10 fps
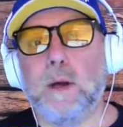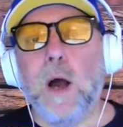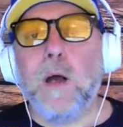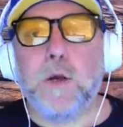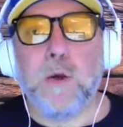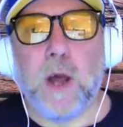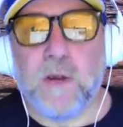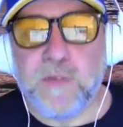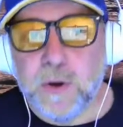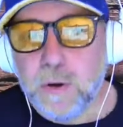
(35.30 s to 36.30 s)
Good
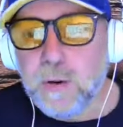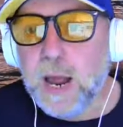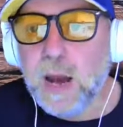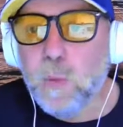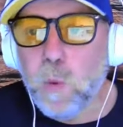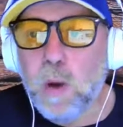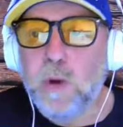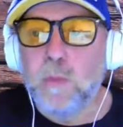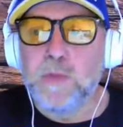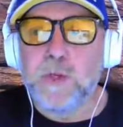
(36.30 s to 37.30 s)
afternoon and
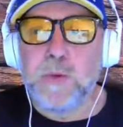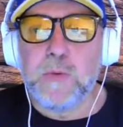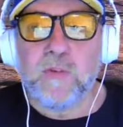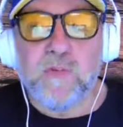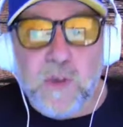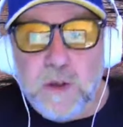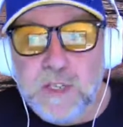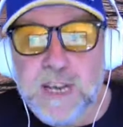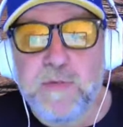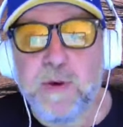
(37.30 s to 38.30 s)
welcome to the
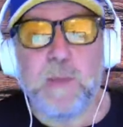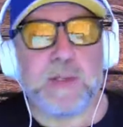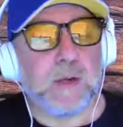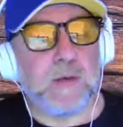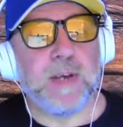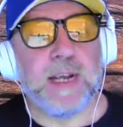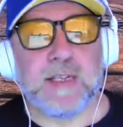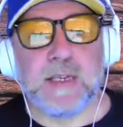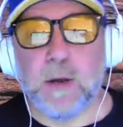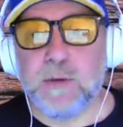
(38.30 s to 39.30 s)
first ever episode of Diggers
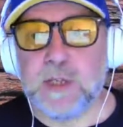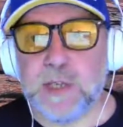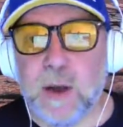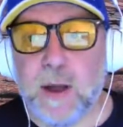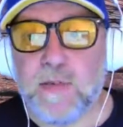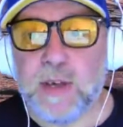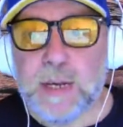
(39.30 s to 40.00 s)
and Dozers Live.